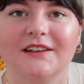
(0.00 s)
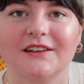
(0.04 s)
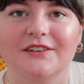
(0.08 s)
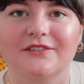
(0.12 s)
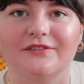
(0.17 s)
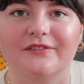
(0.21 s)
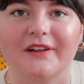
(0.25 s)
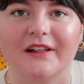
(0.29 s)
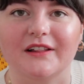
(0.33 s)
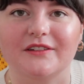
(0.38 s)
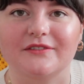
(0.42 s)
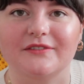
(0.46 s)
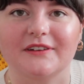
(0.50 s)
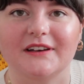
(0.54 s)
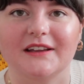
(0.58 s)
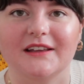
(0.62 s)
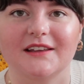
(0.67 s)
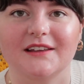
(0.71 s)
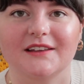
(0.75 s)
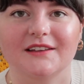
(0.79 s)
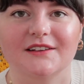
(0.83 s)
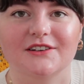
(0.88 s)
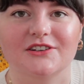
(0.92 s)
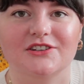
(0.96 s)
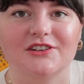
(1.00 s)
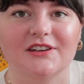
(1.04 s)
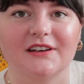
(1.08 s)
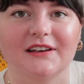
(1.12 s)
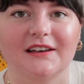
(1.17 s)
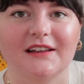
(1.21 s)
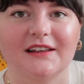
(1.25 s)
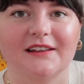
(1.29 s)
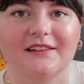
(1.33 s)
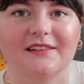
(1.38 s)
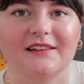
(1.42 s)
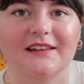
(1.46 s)
velvety,
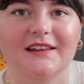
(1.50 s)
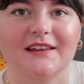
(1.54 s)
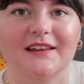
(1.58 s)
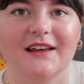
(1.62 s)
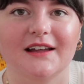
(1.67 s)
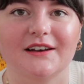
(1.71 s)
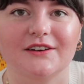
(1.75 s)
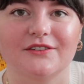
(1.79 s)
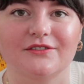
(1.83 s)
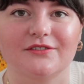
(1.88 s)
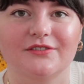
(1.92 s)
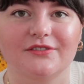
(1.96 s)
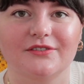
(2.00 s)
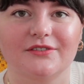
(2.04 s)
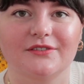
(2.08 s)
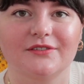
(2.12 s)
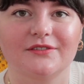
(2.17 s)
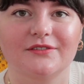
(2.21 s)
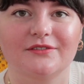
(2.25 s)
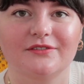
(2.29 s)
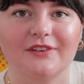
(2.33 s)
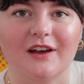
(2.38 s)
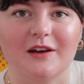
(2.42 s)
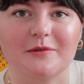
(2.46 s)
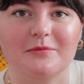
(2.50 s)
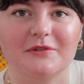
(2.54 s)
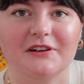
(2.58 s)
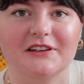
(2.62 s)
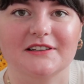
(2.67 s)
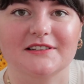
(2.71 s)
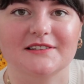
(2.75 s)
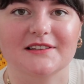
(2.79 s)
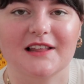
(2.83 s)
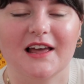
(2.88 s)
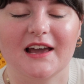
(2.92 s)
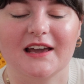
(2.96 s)
chenille kind of fabric
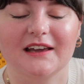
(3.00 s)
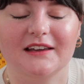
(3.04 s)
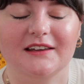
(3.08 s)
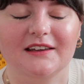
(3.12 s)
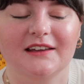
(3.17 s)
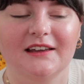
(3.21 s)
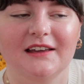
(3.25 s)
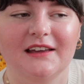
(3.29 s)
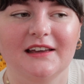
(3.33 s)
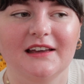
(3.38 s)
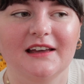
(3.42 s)
is like.